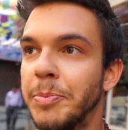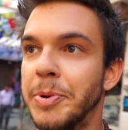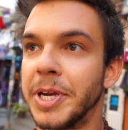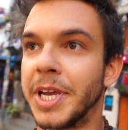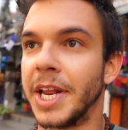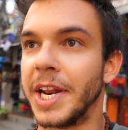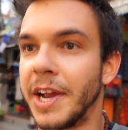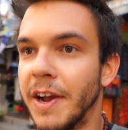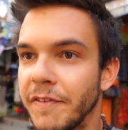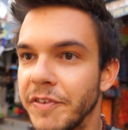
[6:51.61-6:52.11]
the
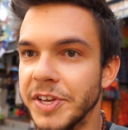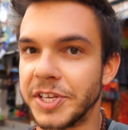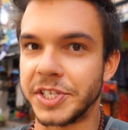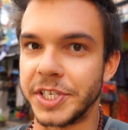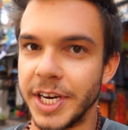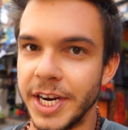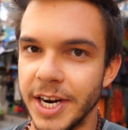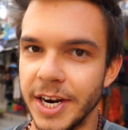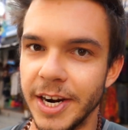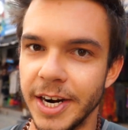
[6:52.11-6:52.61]
beginning of
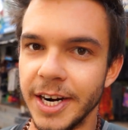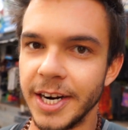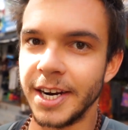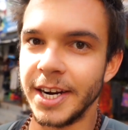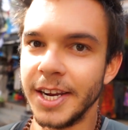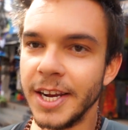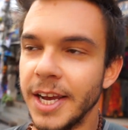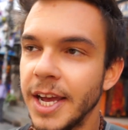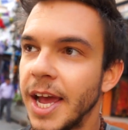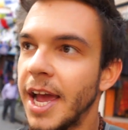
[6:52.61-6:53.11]
this year,
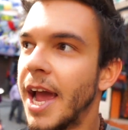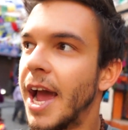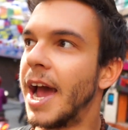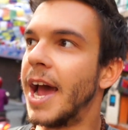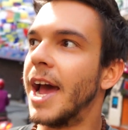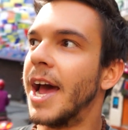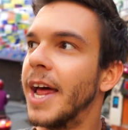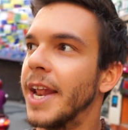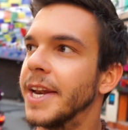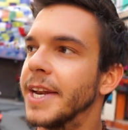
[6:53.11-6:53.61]

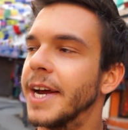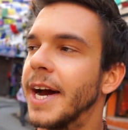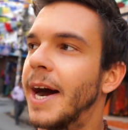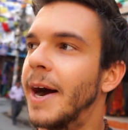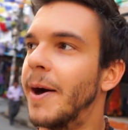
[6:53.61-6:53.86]
and